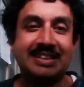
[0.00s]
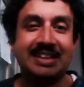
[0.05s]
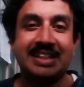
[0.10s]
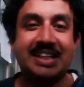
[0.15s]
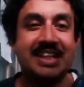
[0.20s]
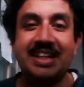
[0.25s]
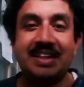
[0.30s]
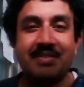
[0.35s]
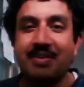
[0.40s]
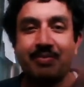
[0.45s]

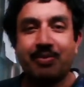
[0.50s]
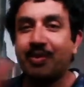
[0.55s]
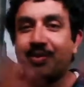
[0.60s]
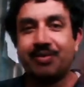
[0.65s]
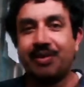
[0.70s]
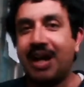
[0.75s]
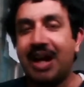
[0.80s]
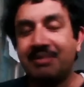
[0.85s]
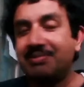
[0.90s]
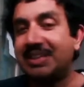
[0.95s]
He never
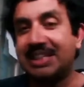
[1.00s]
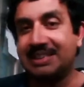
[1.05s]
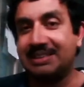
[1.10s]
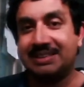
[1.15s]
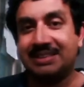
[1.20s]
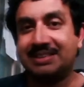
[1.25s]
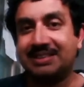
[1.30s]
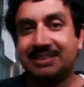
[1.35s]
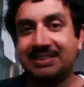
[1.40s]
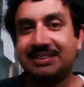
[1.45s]
programmed
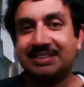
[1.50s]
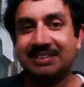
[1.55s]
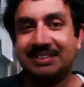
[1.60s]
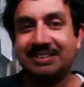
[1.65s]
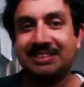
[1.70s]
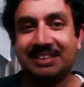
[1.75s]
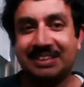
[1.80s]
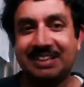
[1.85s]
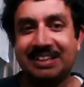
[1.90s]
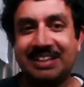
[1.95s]
it.
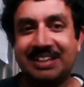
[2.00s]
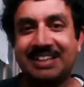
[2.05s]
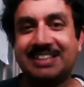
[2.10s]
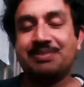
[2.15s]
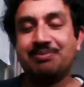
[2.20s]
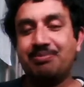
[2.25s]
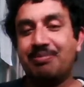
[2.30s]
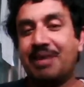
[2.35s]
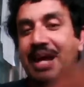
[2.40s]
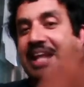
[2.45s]

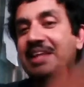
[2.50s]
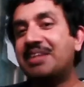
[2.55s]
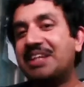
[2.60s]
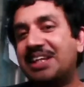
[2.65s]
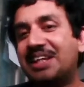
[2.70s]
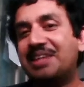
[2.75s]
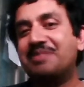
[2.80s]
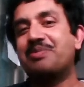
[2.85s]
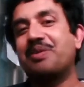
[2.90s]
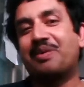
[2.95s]
It's
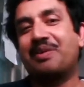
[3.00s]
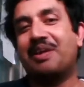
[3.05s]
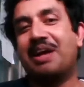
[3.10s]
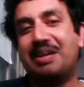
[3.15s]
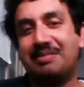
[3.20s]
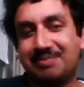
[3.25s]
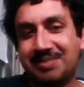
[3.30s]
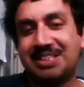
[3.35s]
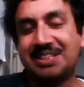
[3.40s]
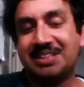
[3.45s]
mathematically
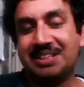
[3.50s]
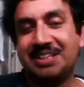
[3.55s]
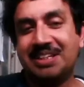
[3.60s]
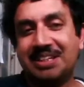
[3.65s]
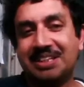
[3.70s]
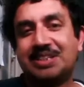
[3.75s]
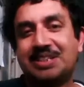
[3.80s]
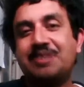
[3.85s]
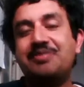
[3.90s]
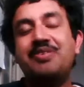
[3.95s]
programmed.
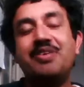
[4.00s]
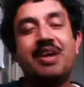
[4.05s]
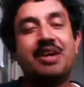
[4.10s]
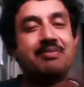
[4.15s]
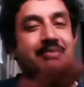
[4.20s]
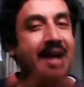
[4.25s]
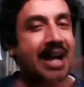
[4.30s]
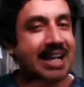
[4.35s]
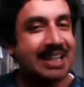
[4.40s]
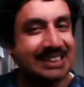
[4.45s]
So if you are
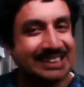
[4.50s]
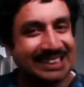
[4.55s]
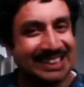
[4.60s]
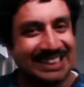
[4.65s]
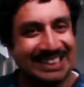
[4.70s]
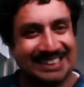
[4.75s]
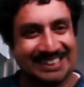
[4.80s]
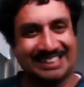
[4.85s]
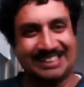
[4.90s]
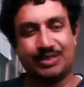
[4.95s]

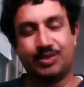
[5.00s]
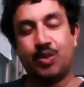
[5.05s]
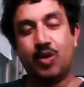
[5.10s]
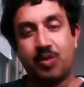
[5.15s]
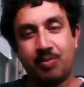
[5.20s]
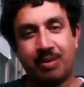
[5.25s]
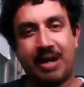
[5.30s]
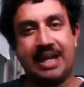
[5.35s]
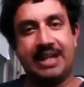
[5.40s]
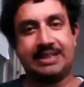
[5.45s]
biasless,
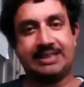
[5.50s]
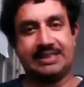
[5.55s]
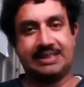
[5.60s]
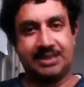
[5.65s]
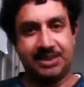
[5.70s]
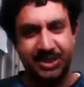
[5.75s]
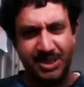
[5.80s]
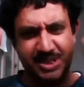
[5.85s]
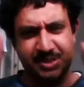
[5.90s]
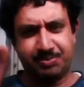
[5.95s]
no bias,
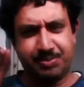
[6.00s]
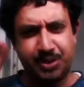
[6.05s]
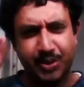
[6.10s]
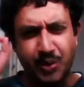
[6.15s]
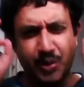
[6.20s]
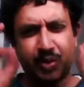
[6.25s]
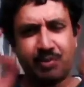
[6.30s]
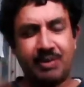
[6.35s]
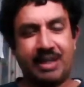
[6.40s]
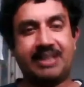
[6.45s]
just
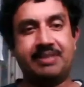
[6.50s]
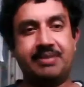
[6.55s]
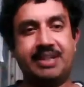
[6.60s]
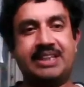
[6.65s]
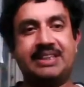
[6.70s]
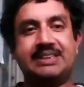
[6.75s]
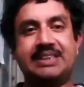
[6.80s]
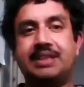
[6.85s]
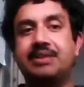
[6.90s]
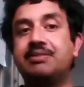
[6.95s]
pure
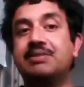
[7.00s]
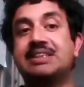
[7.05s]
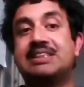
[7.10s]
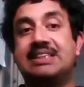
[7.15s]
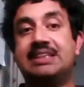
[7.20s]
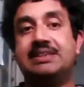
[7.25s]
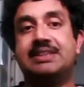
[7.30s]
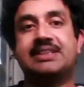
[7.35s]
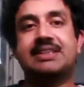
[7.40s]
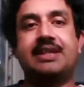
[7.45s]
mathematics, then you will
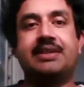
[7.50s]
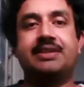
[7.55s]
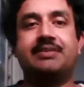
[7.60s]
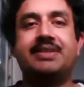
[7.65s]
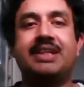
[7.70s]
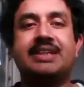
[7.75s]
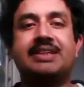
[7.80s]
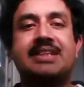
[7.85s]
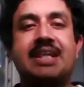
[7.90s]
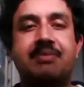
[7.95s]
see this kind of
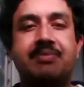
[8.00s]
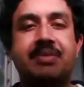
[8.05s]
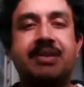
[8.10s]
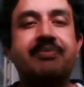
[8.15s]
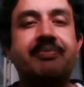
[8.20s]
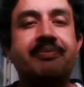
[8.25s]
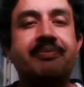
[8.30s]
things happen.